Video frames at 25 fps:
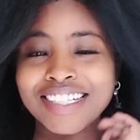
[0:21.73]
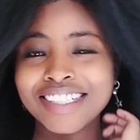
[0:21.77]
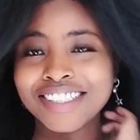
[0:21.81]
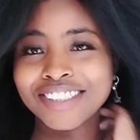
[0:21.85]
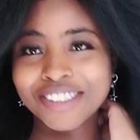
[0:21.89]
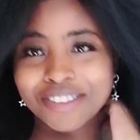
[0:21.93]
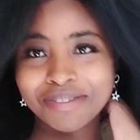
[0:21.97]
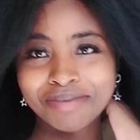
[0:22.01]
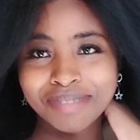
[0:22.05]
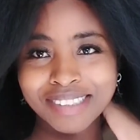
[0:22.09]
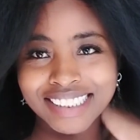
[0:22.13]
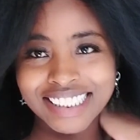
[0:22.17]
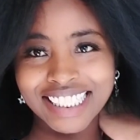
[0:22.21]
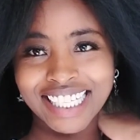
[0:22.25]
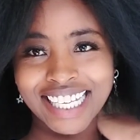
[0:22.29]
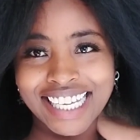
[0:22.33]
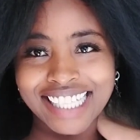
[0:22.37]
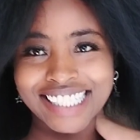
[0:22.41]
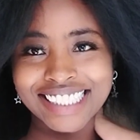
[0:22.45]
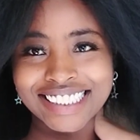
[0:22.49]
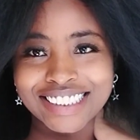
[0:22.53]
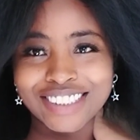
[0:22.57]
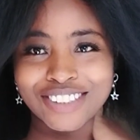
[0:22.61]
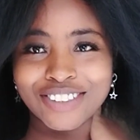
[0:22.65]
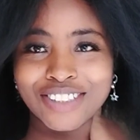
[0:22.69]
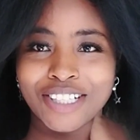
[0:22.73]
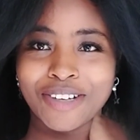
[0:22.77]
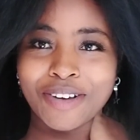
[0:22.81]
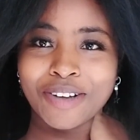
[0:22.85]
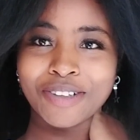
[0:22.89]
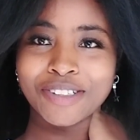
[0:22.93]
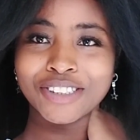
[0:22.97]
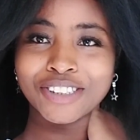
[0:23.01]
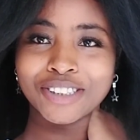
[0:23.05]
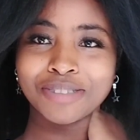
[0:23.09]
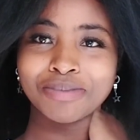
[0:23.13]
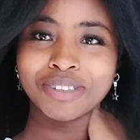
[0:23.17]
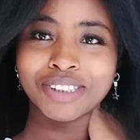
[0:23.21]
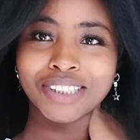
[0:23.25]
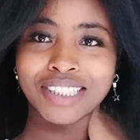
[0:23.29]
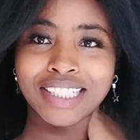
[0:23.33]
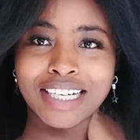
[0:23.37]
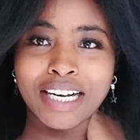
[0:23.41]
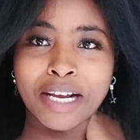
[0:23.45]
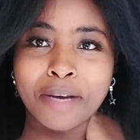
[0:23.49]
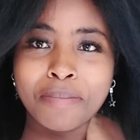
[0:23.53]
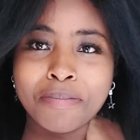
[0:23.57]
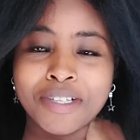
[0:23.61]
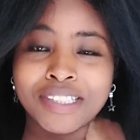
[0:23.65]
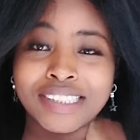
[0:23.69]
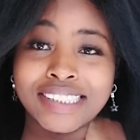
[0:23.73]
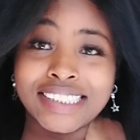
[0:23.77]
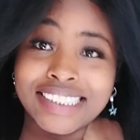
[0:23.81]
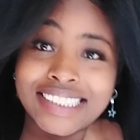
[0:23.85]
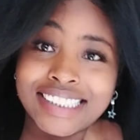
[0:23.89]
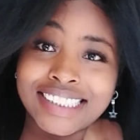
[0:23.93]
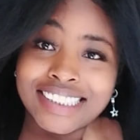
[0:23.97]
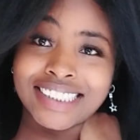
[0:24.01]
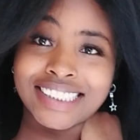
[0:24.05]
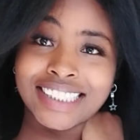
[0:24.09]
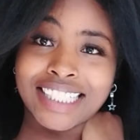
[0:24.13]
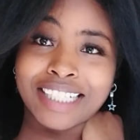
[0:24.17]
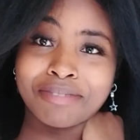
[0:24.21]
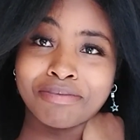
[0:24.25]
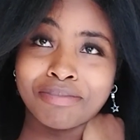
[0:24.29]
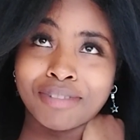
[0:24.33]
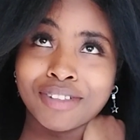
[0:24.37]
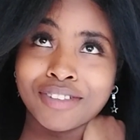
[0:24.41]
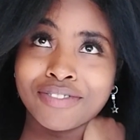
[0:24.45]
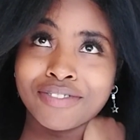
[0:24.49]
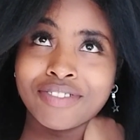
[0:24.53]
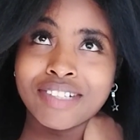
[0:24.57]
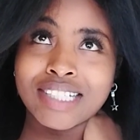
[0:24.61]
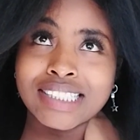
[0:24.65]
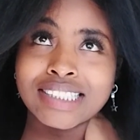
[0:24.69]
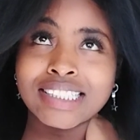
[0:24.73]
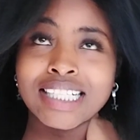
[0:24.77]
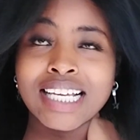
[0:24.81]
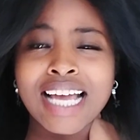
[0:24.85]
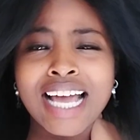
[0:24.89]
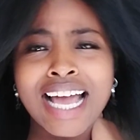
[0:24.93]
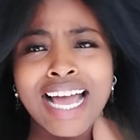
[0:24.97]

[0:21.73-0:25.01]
So basically, today we're going to be talking about DDG and Blueface.